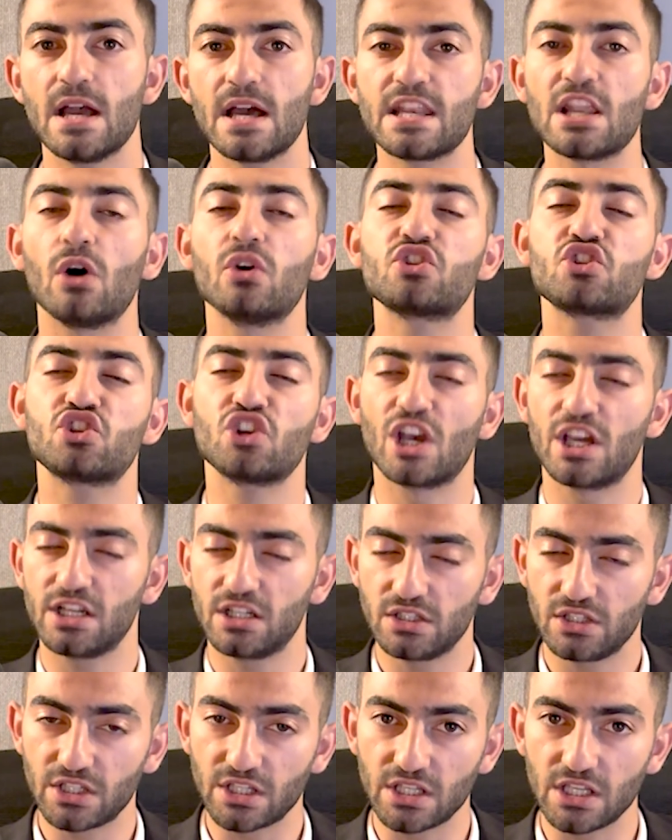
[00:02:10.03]
Now,
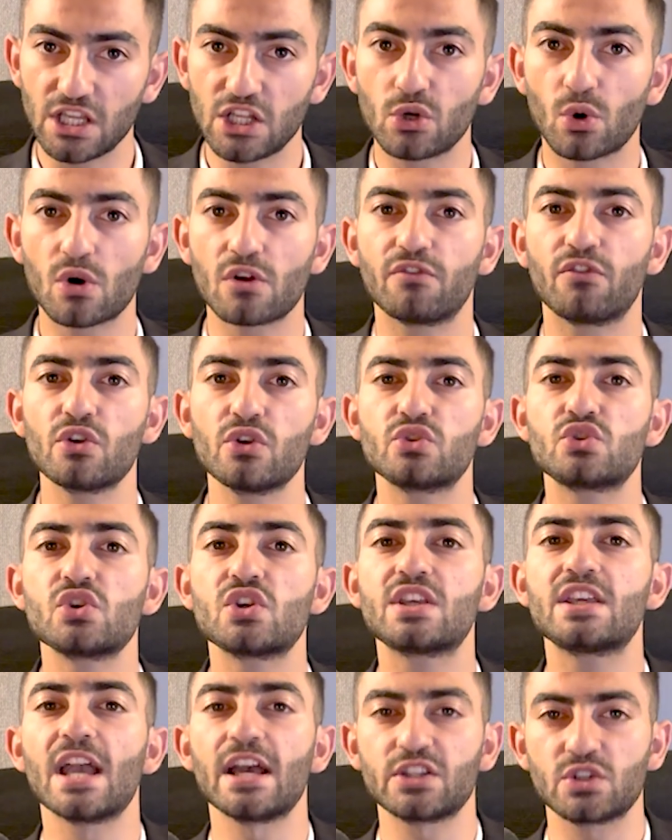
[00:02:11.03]
generally, in order for you to
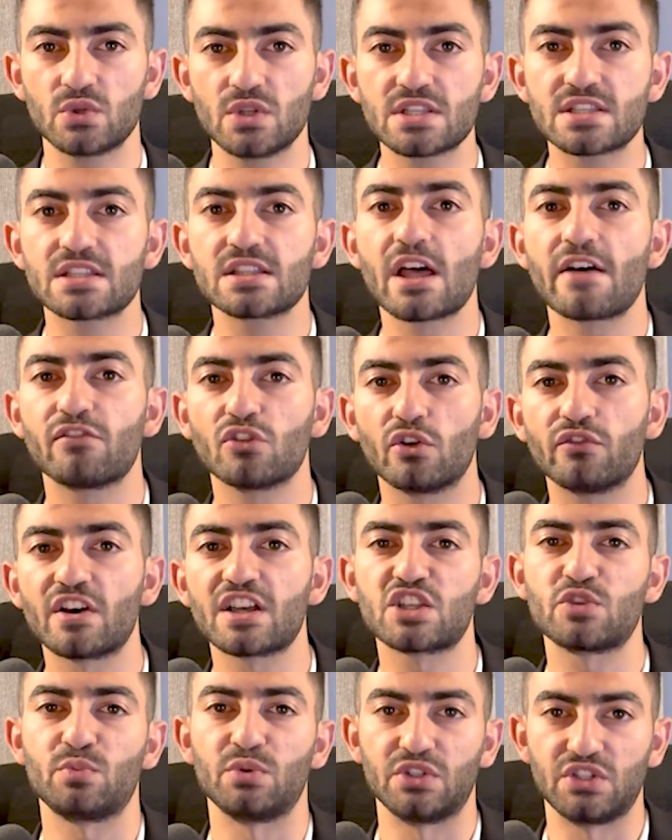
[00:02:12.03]
get to this level of
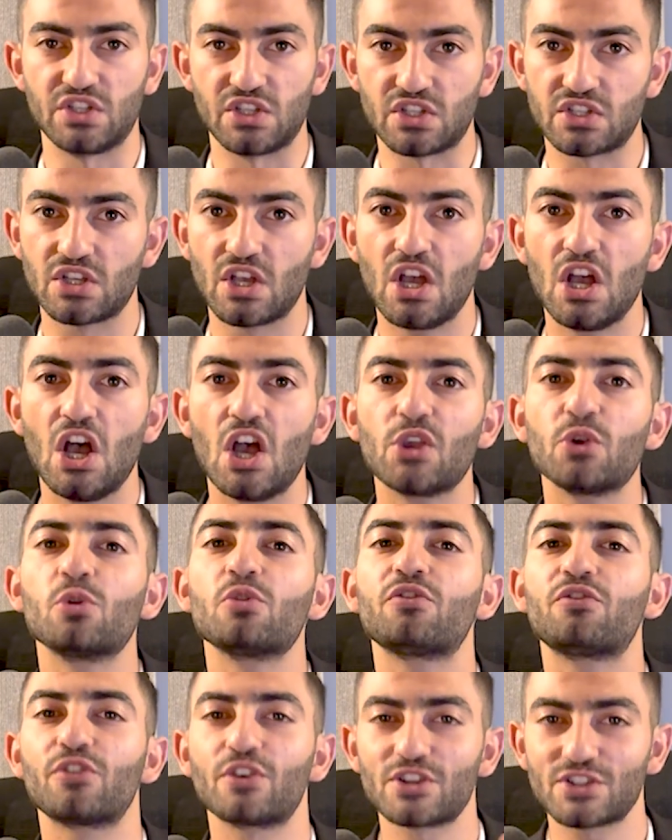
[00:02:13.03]
expertise, you'll
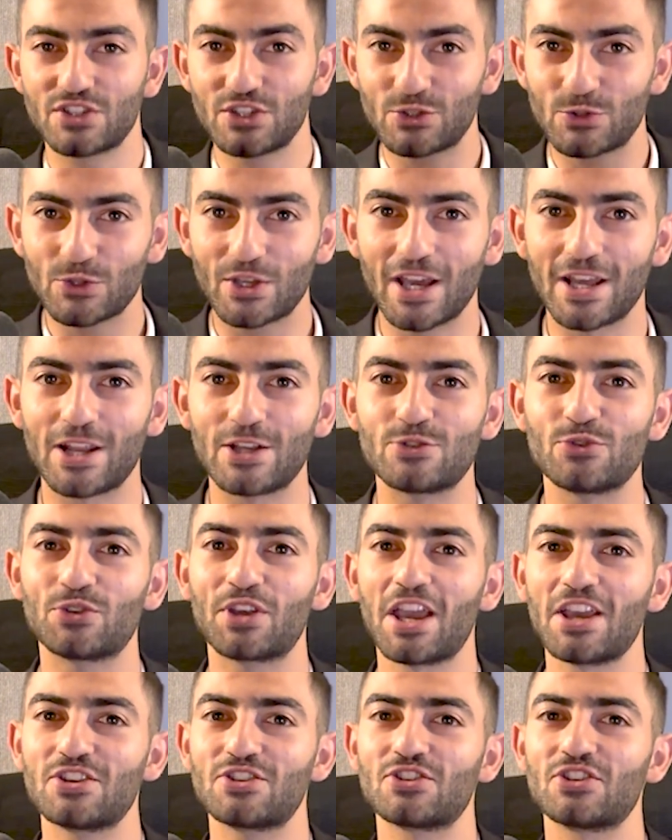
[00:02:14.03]
first need to get
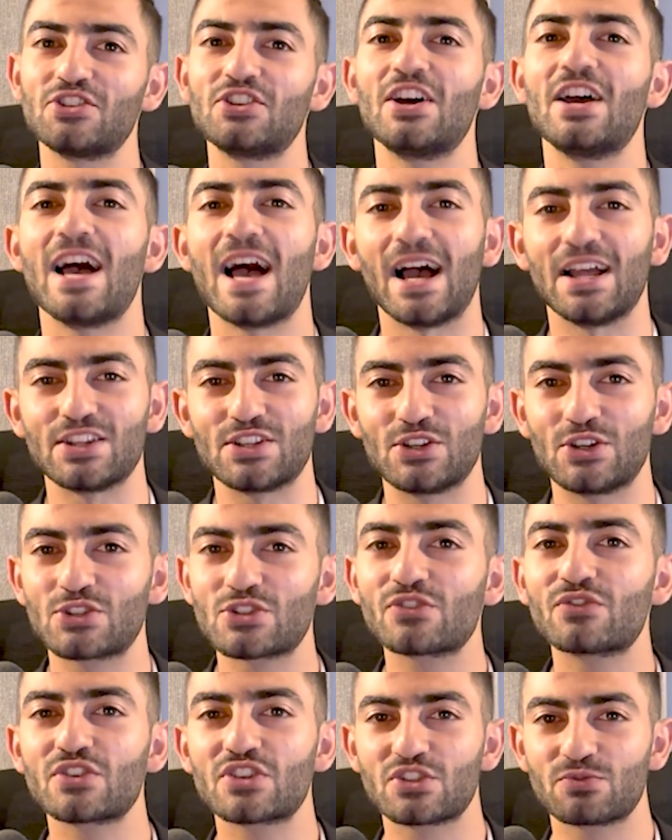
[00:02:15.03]
education and
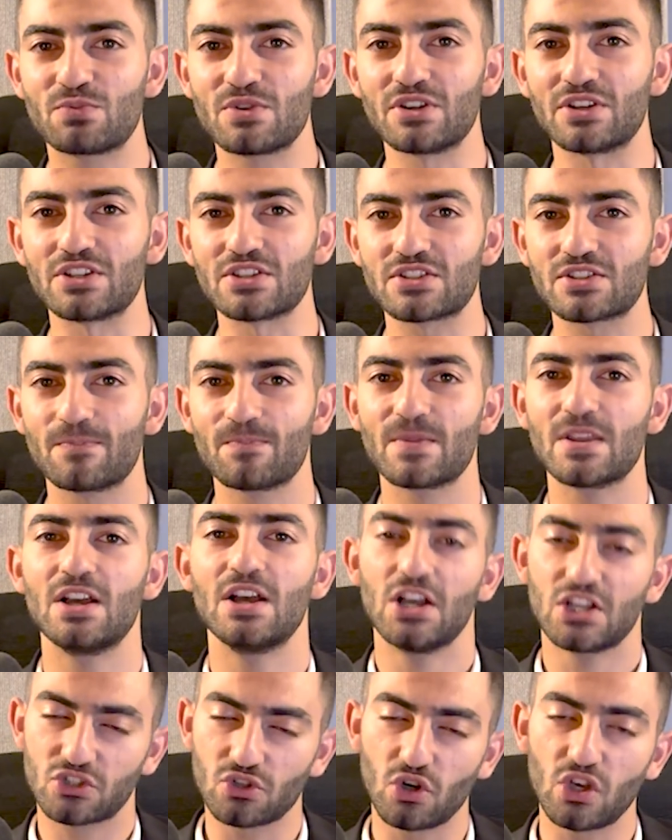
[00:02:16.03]
years of experience.
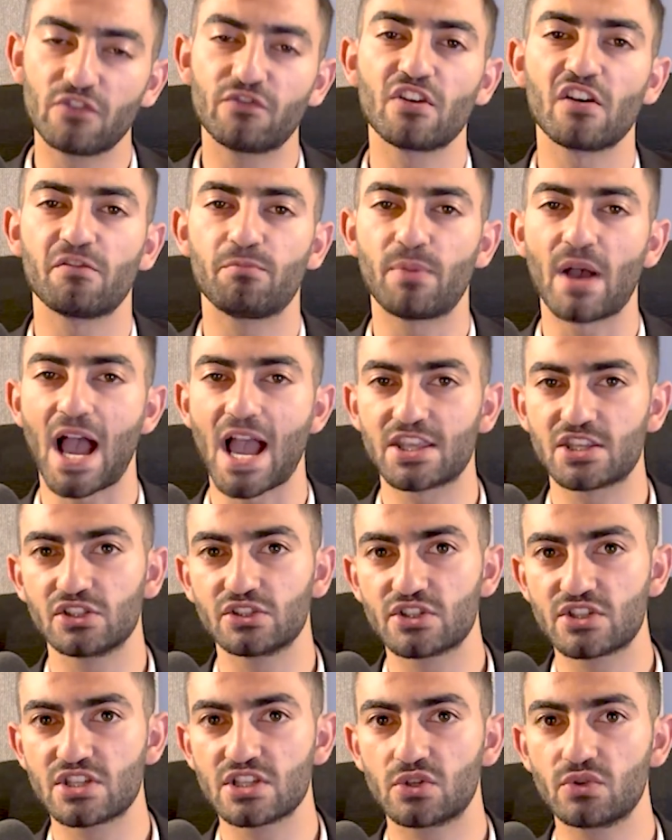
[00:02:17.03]
So if you have
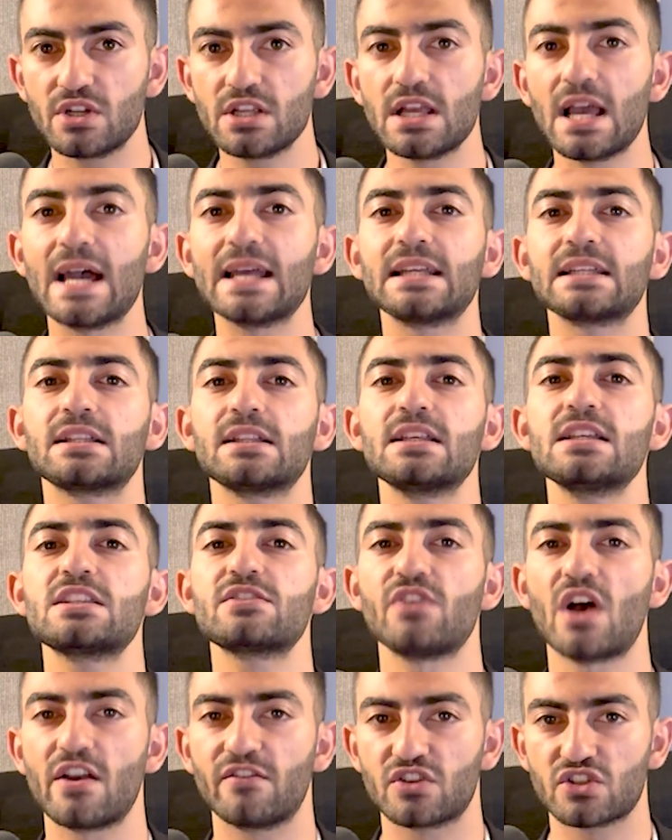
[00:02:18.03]
bachelor's degree and at
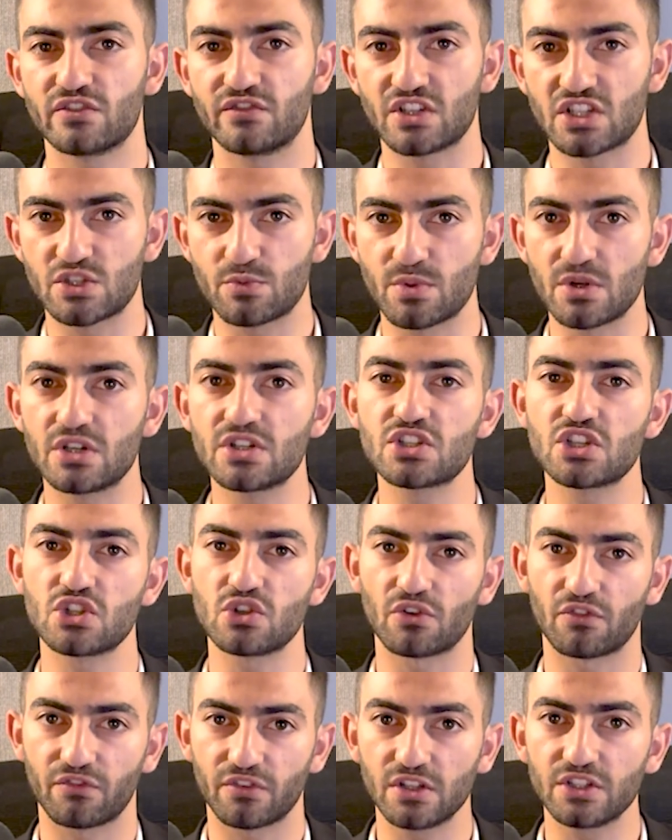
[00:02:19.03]
least 5 years of experience in
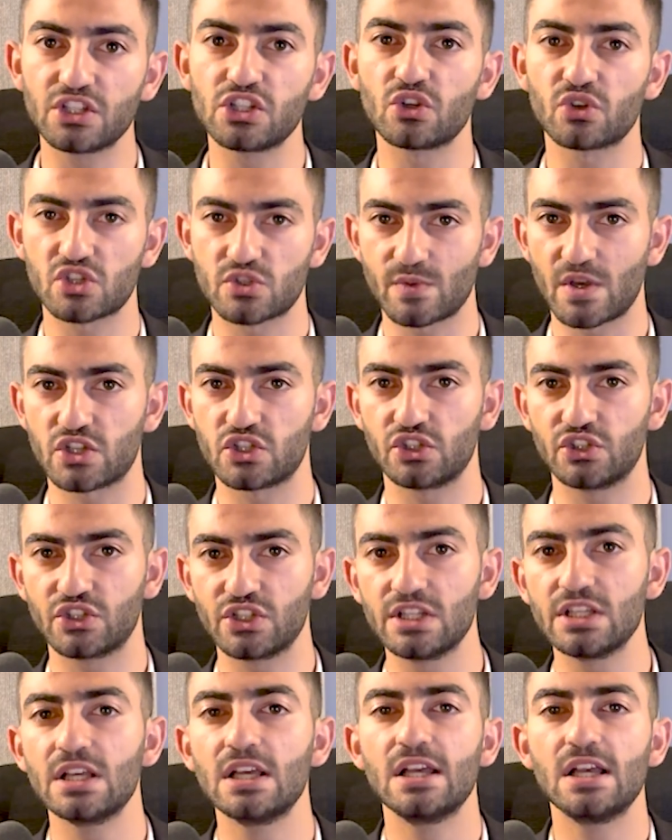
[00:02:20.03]
your field, in your
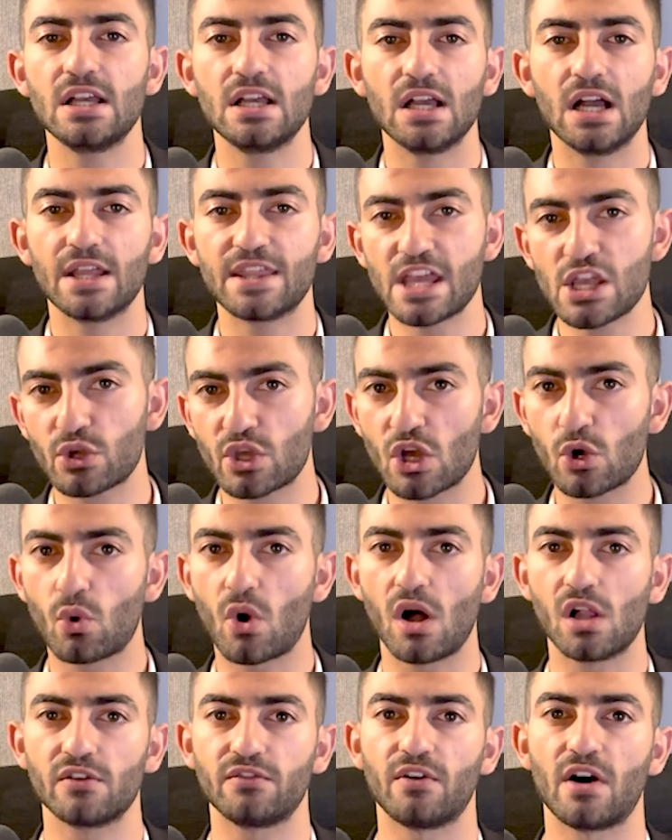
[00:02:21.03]
specialty, then you can
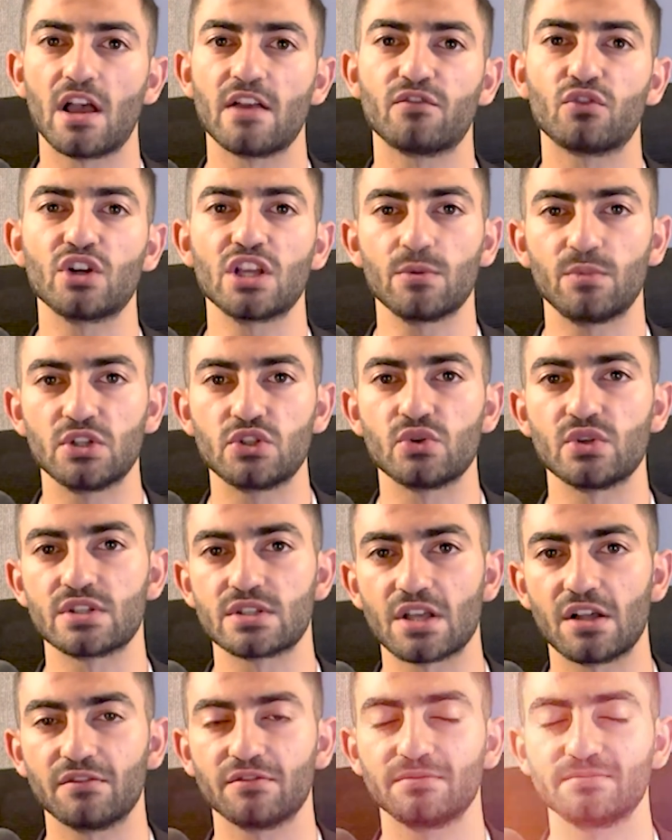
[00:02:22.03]
qualify for EB-2
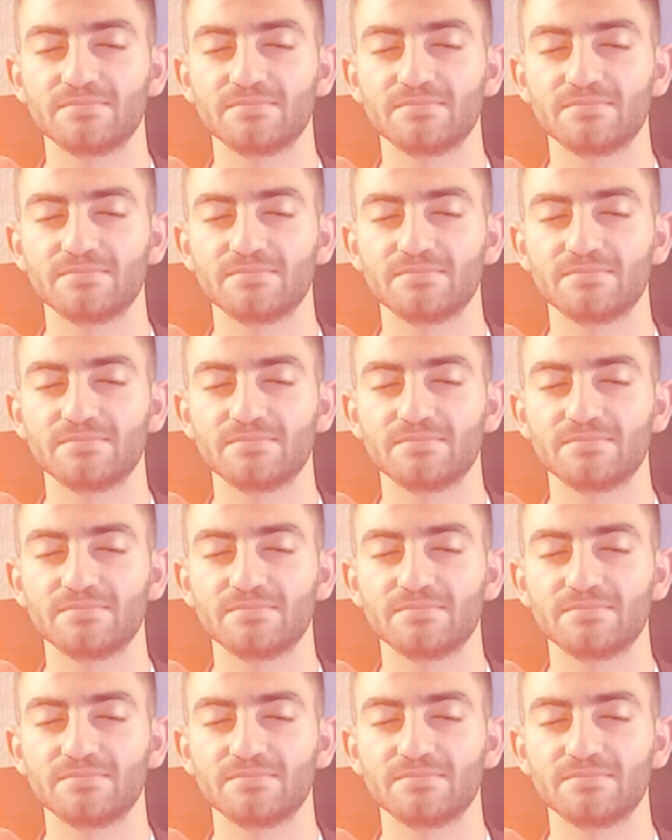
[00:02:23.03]
itself.